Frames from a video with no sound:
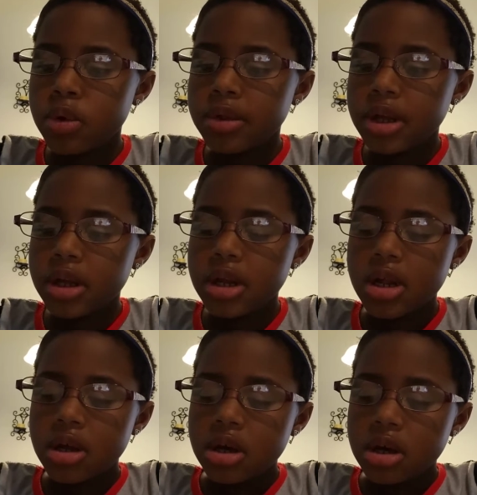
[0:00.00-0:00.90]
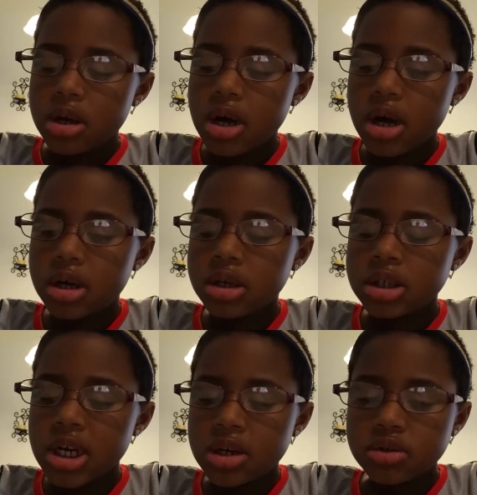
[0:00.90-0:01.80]
they got
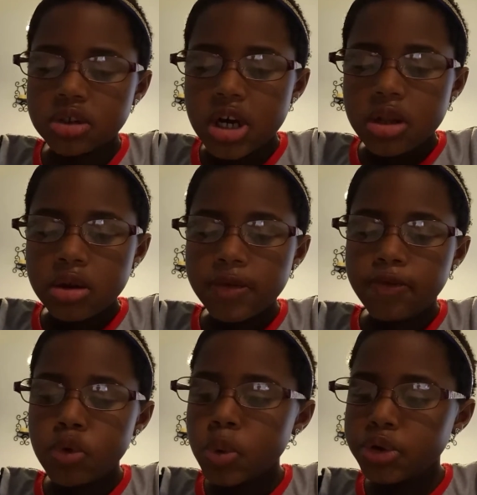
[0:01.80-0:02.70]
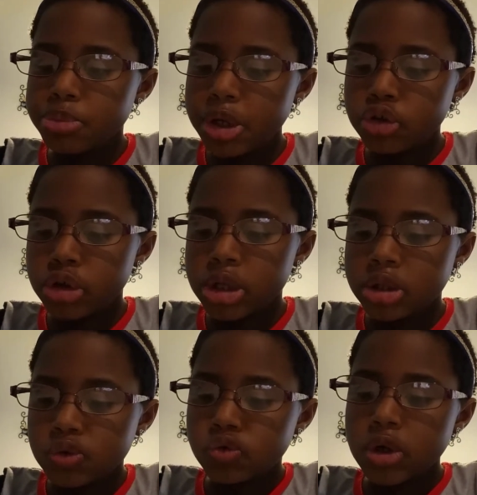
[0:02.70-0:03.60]
announced. Their food was being
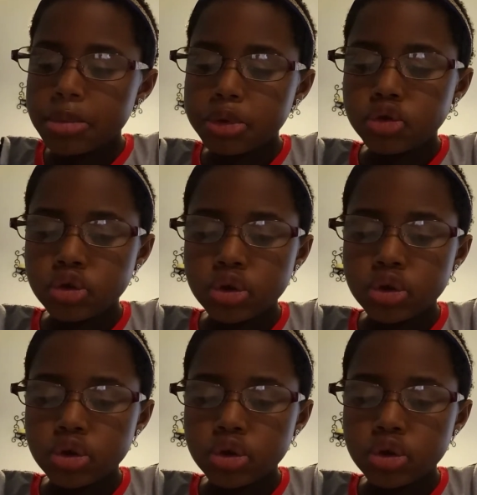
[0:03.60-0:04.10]
trampled to the